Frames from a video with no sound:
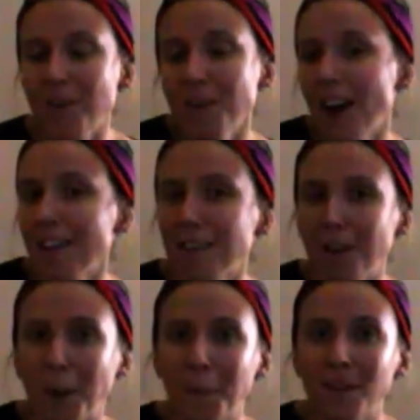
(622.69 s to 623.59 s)
would highly
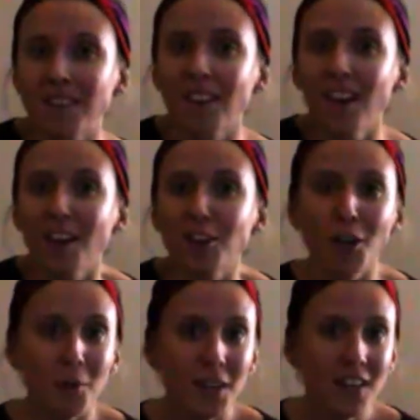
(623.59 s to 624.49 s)
recommend
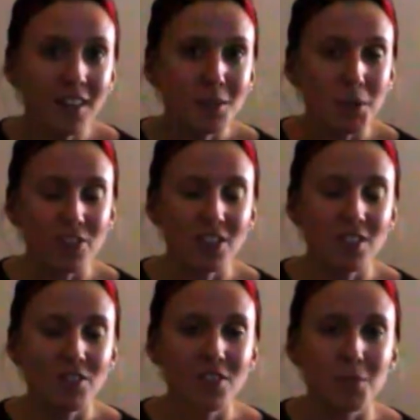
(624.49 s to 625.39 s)
going, especially
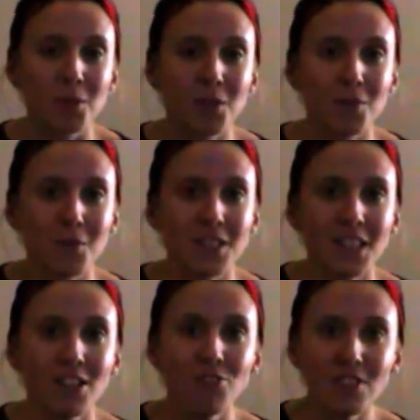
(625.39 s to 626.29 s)
if you're somebody who is
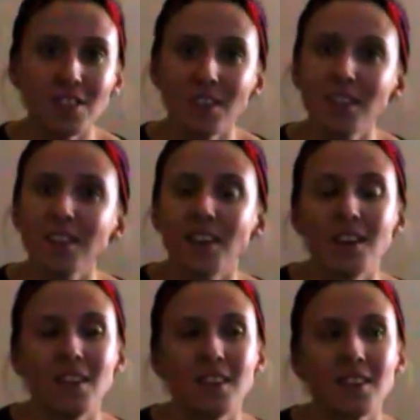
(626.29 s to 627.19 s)
interested
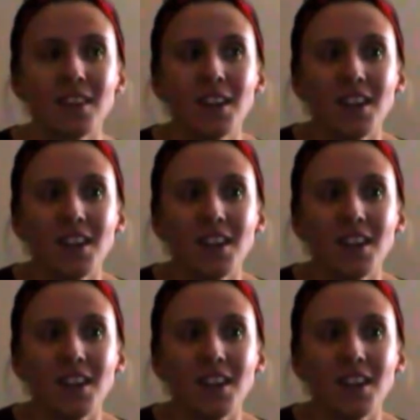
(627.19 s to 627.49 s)
in